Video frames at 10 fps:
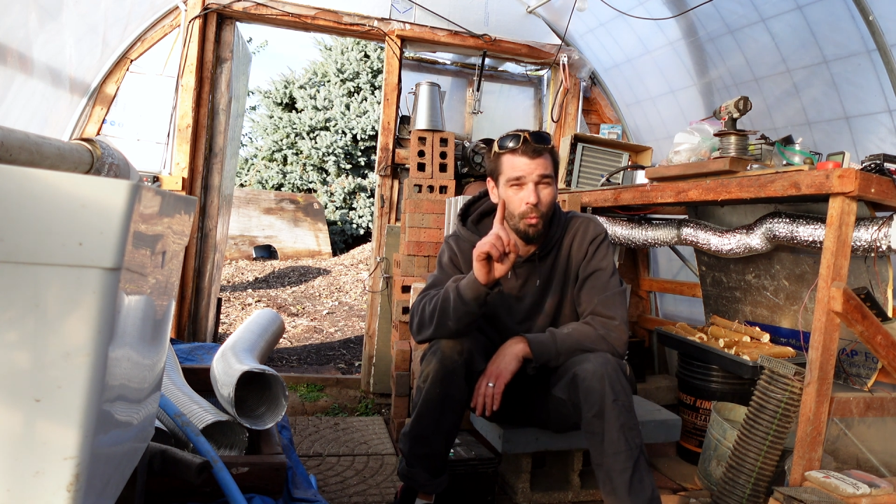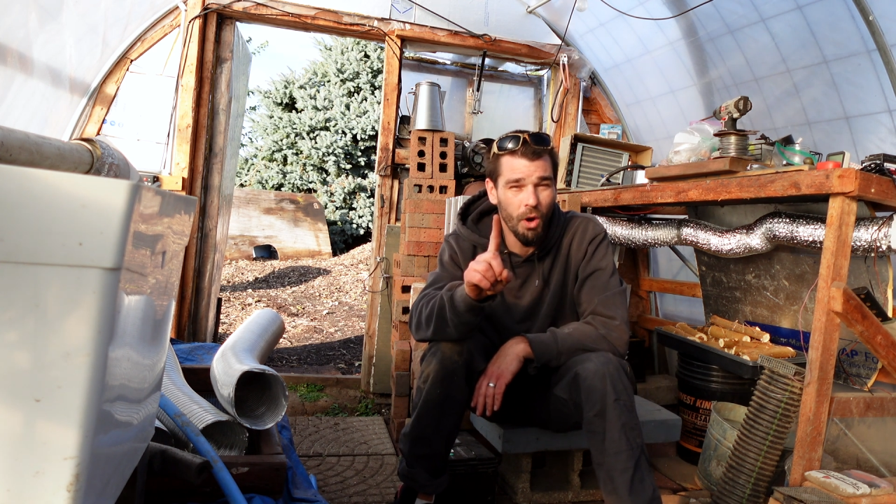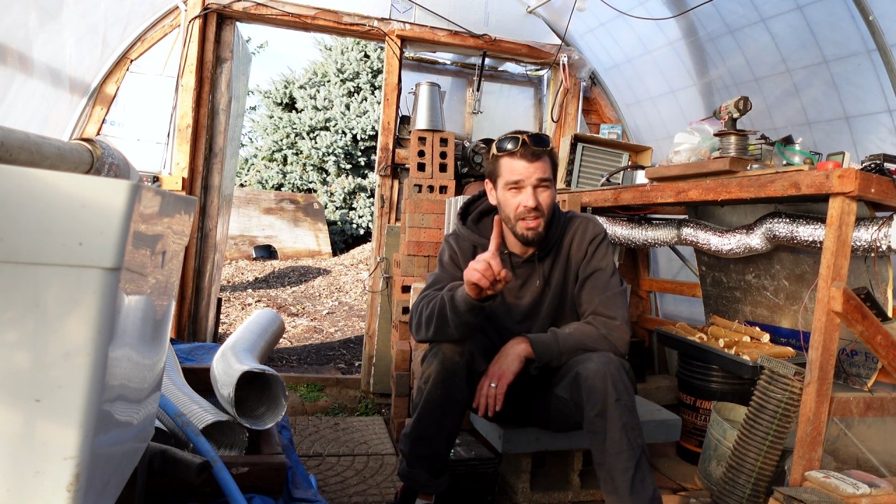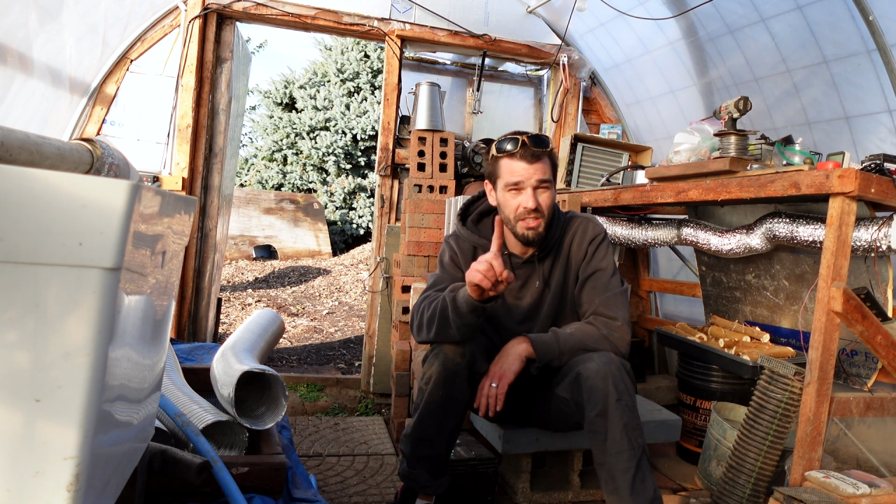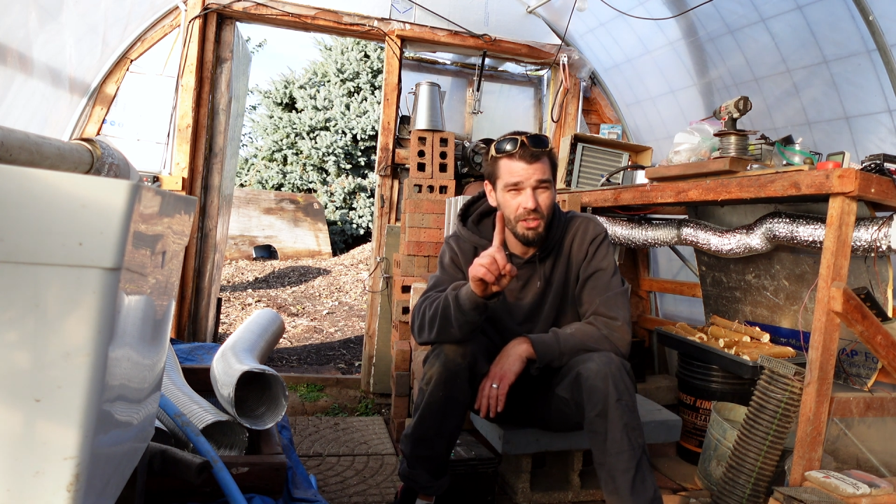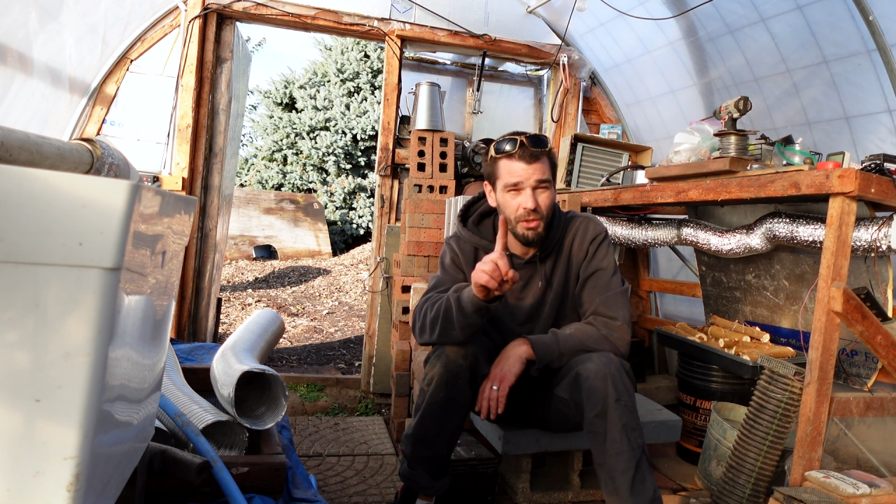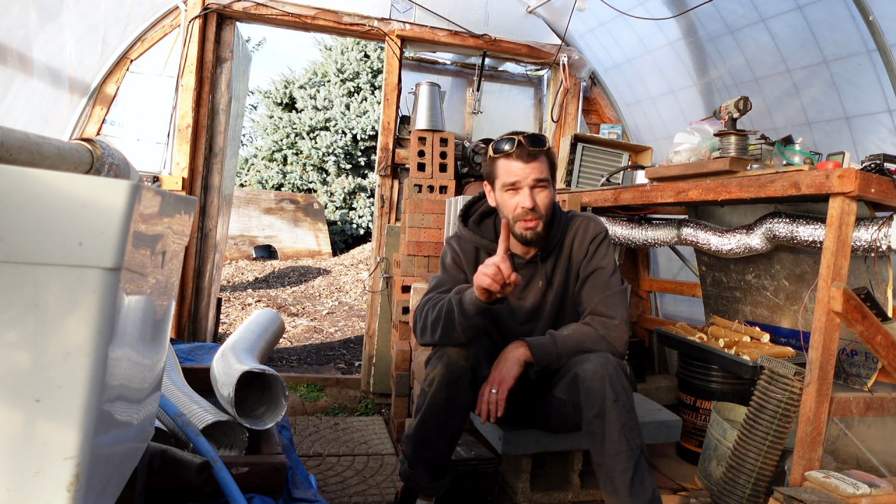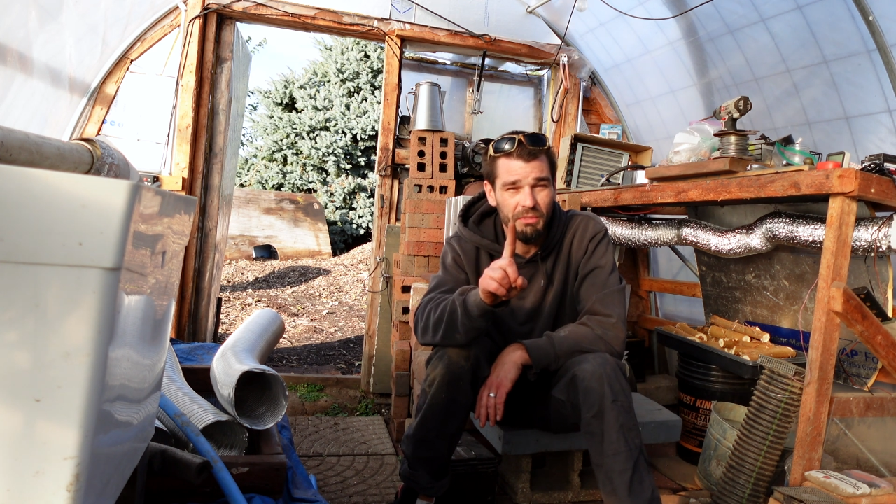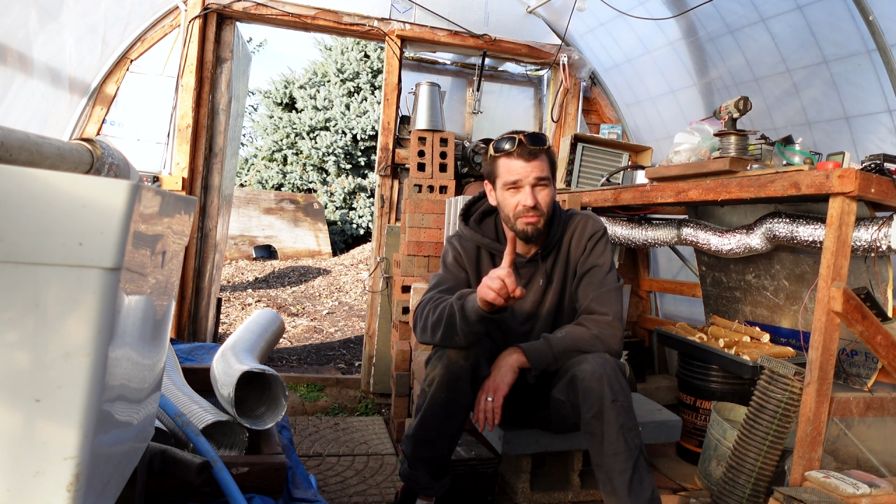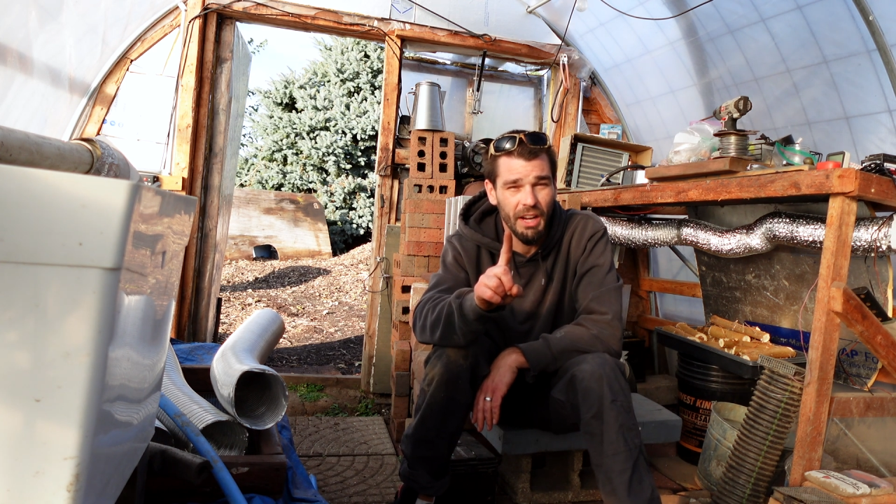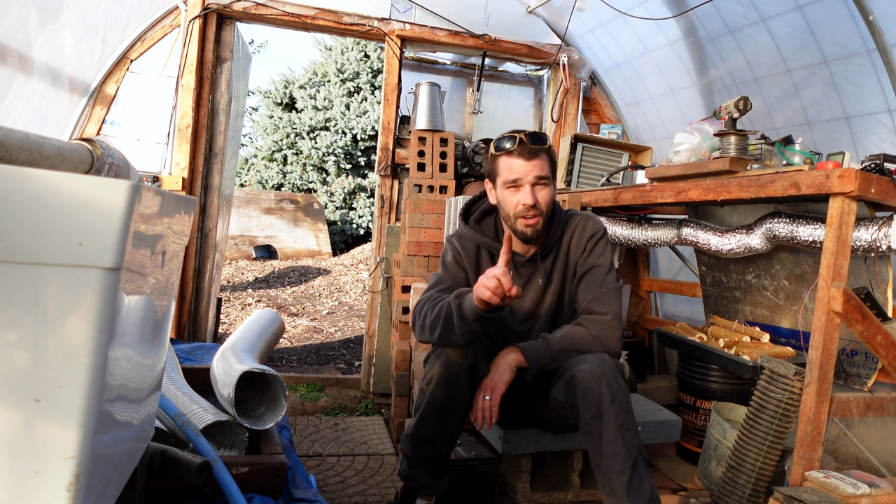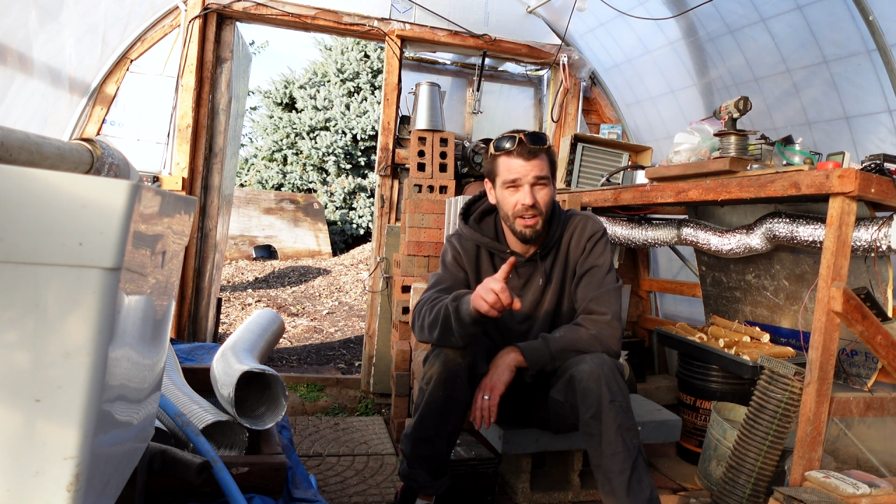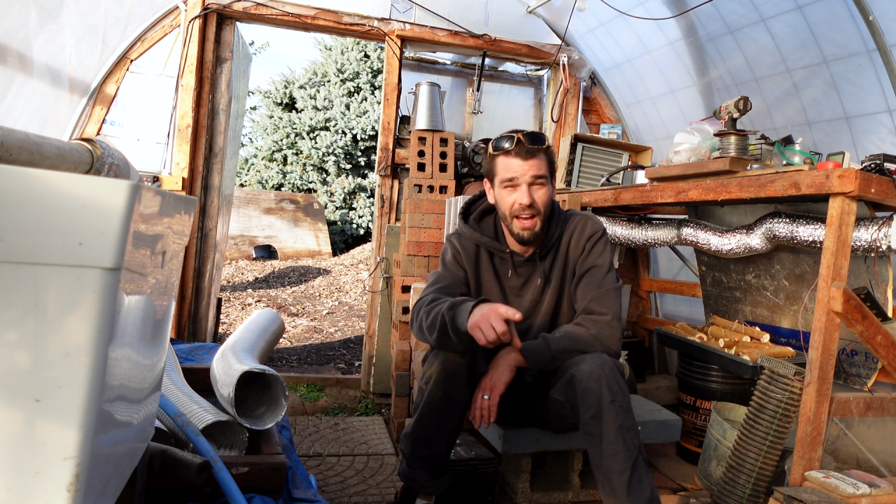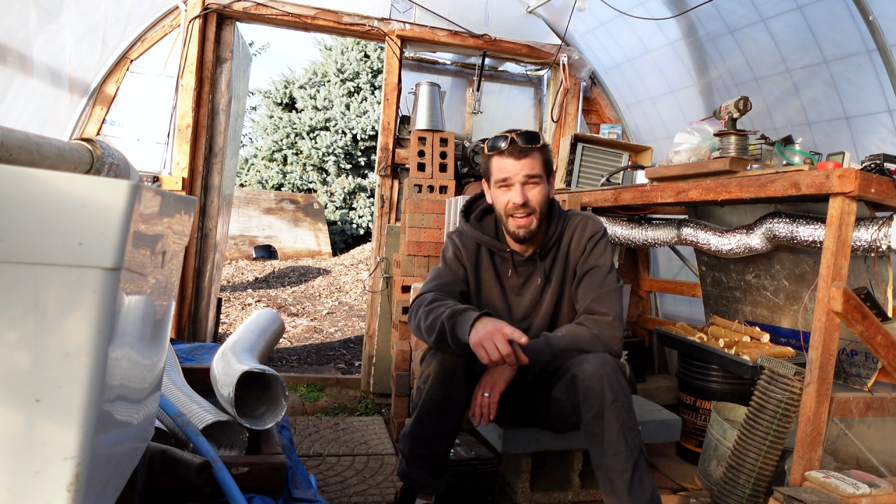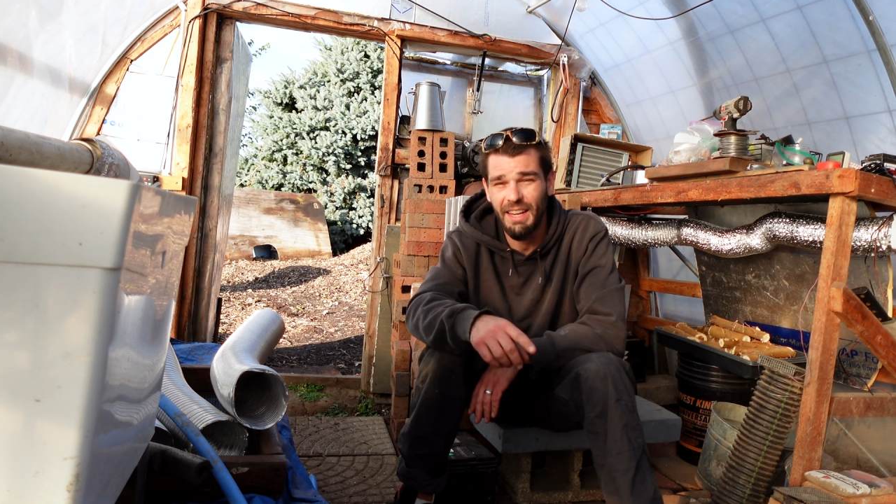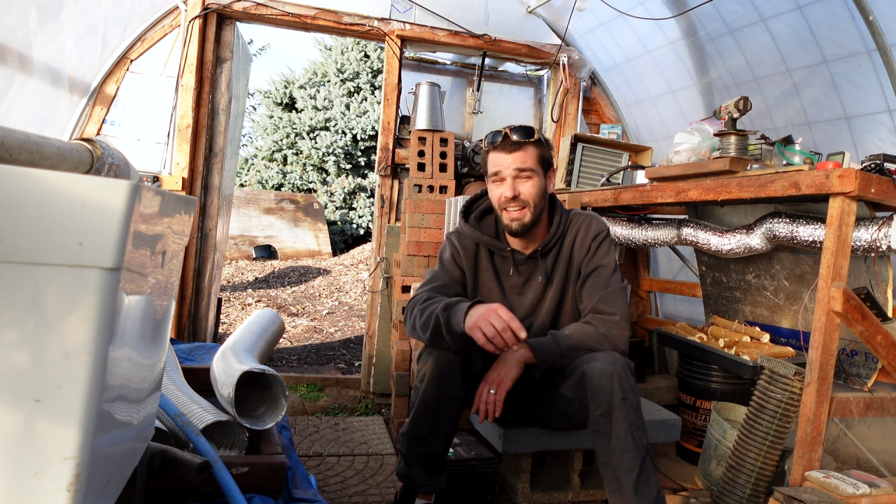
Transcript: one degree Fahrenheit,